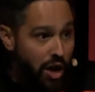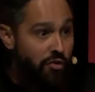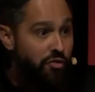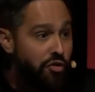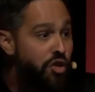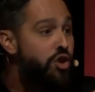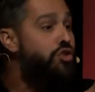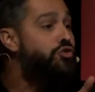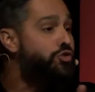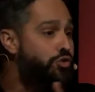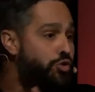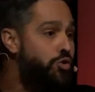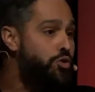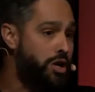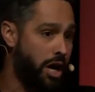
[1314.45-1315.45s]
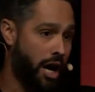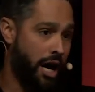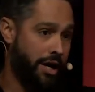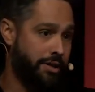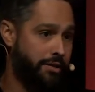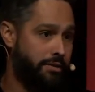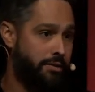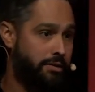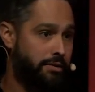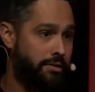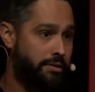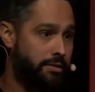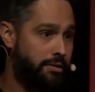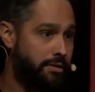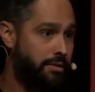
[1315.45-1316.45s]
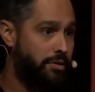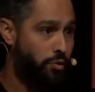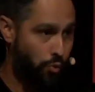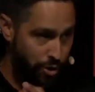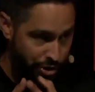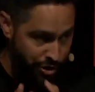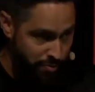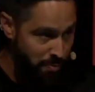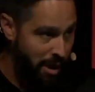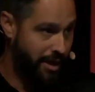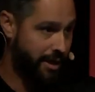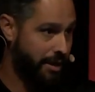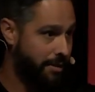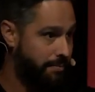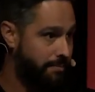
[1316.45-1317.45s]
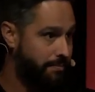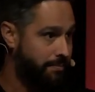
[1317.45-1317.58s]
of their true God, which is money.